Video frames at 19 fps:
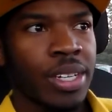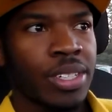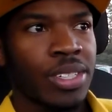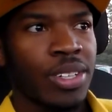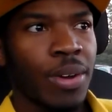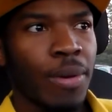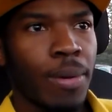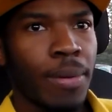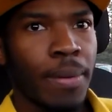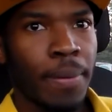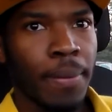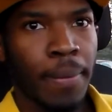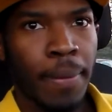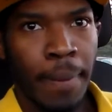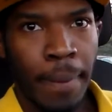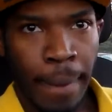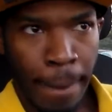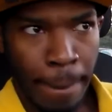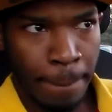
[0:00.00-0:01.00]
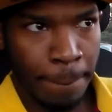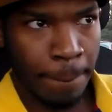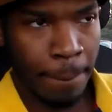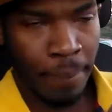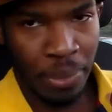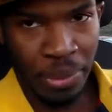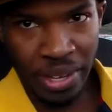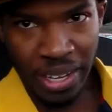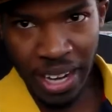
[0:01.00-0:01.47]
So
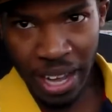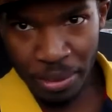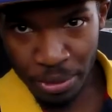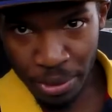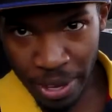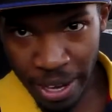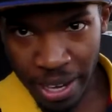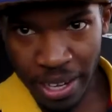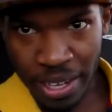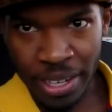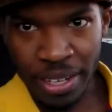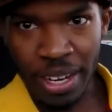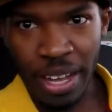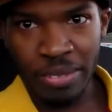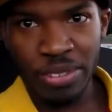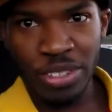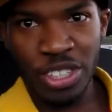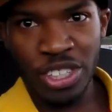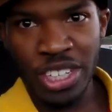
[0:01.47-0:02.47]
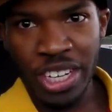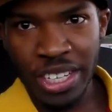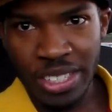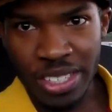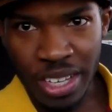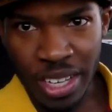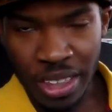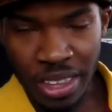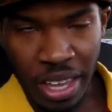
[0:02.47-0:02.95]
then after she
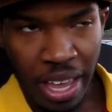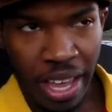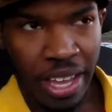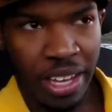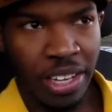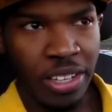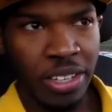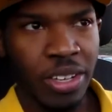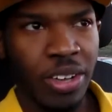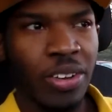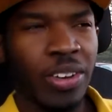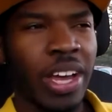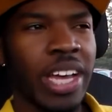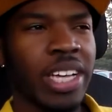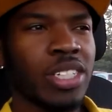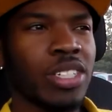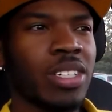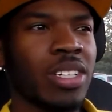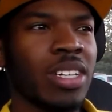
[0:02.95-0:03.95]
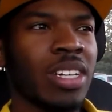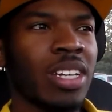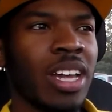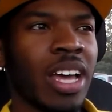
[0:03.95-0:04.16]
had said that, you know, I asked,